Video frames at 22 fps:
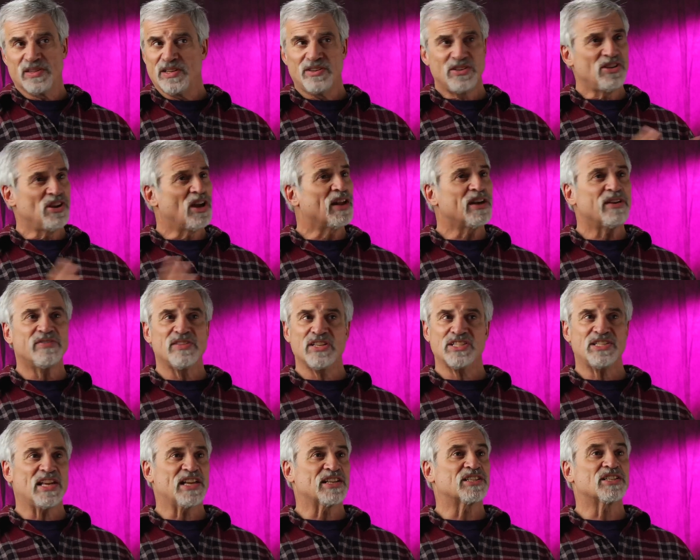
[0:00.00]
None of
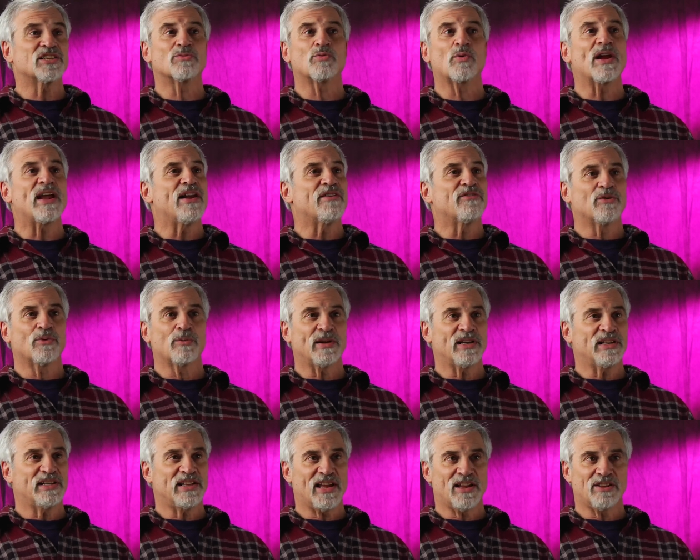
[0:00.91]
these dances were ever
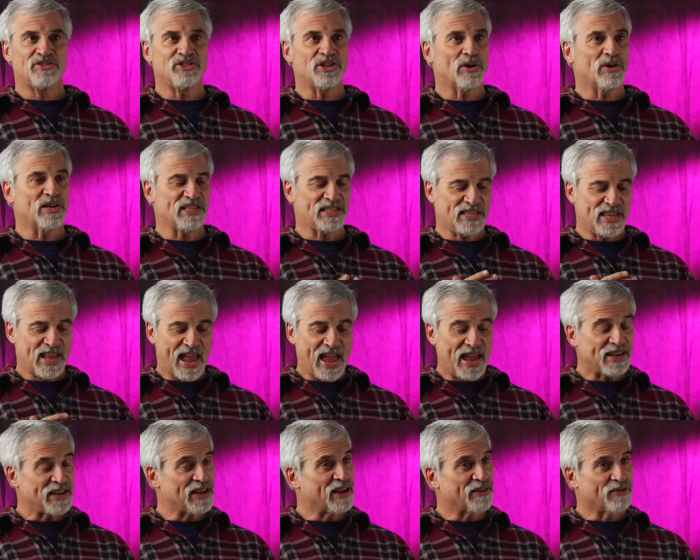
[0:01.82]
written down. Jerry's
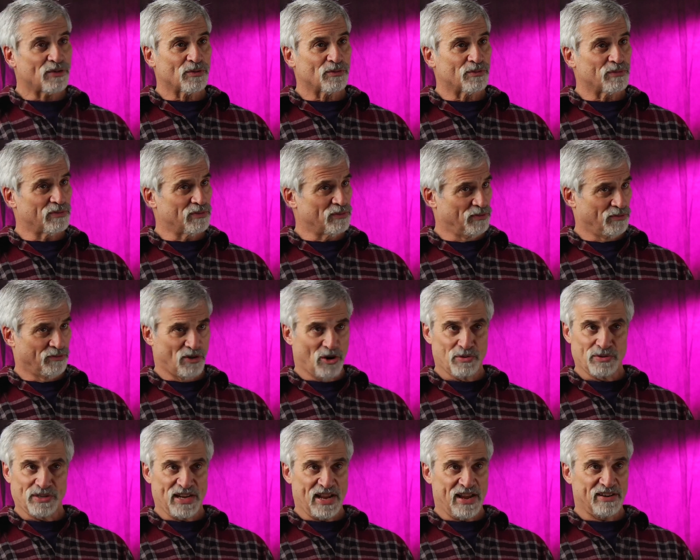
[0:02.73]
dad never
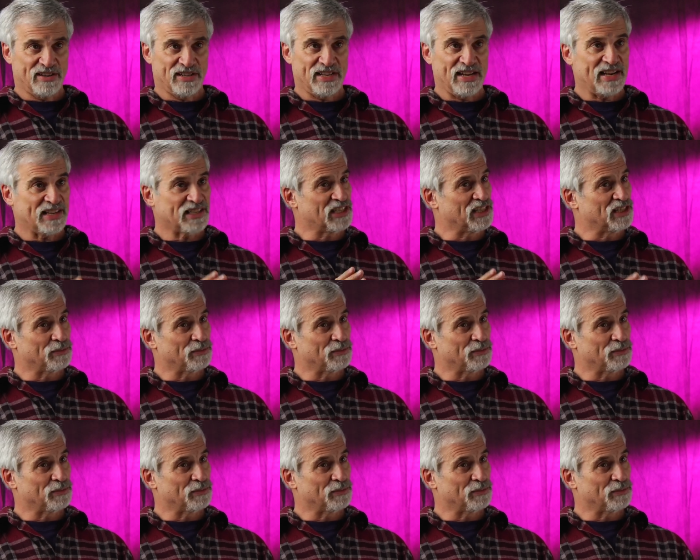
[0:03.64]
wrote down a dance.